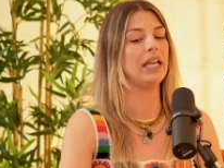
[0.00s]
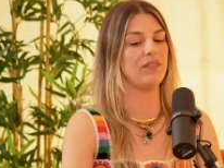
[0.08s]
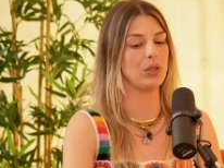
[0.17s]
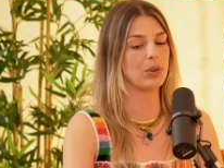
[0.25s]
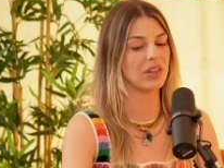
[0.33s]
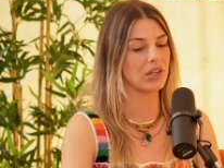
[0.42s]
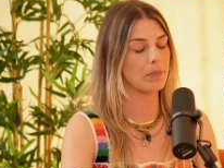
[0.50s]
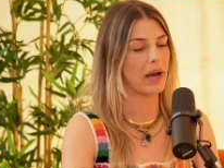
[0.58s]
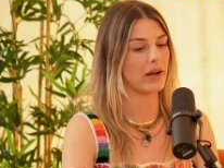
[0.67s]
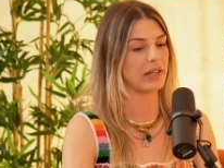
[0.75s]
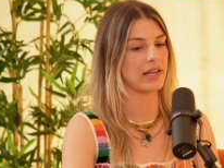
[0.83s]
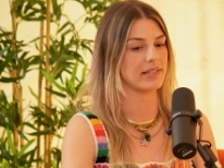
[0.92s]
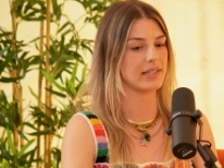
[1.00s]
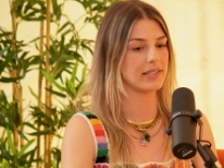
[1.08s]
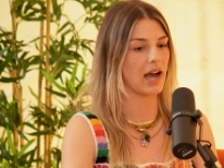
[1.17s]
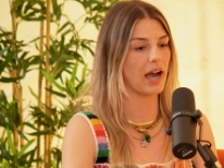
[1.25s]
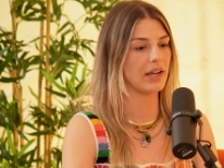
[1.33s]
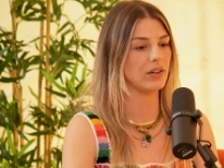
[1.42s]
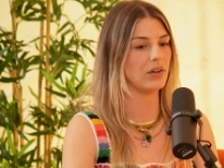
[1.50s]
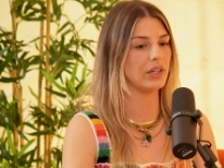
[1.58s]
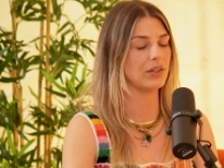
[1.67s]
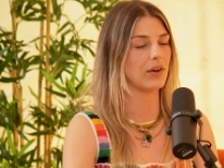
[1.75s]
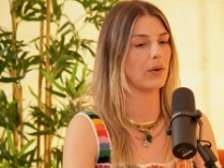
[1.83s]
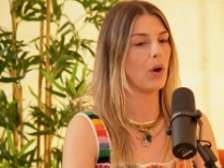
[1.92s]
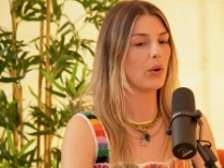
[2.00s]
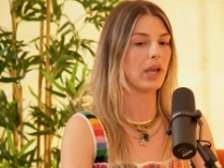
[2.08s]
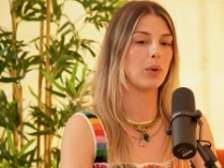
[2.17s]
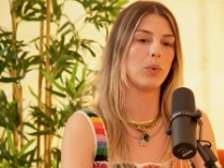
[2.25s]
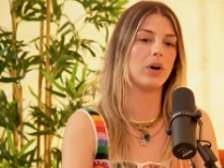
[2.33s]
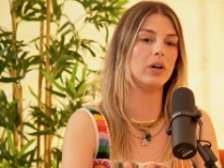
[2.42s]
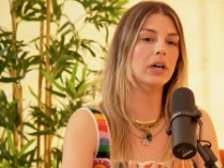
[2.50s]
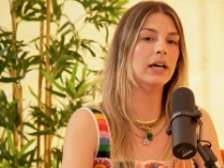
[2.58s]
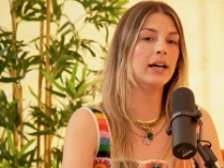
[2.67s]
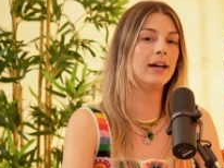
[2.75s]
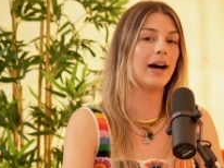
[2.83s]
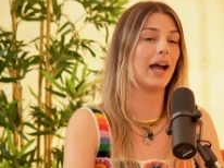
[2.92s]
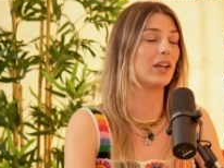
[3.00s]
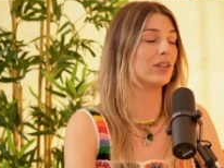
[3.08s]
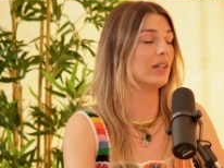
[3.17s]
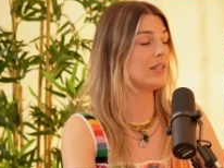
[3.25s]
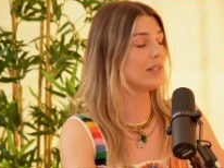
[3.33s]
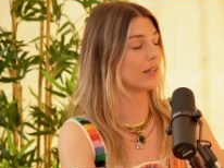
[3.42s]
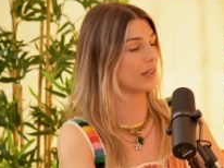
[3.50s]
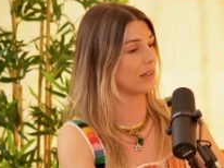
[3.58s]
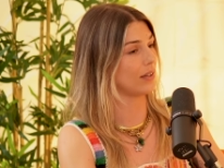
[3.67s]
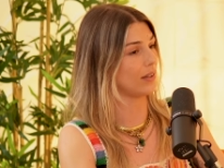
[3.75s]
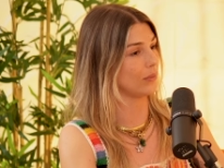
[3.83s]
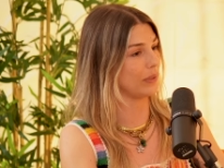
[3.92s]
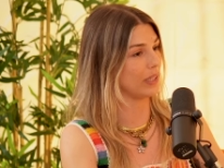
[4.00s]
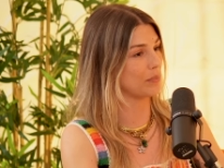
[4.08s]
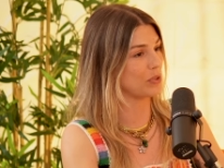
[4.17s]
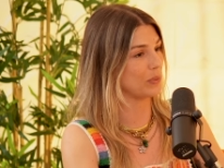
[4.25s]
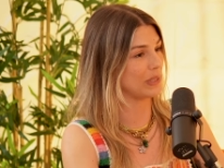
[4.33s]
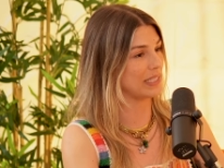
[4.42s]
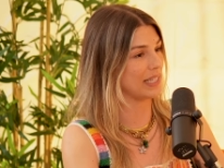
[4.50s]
If you think about it as a dial and go, okay, well, I could turn it all the way up to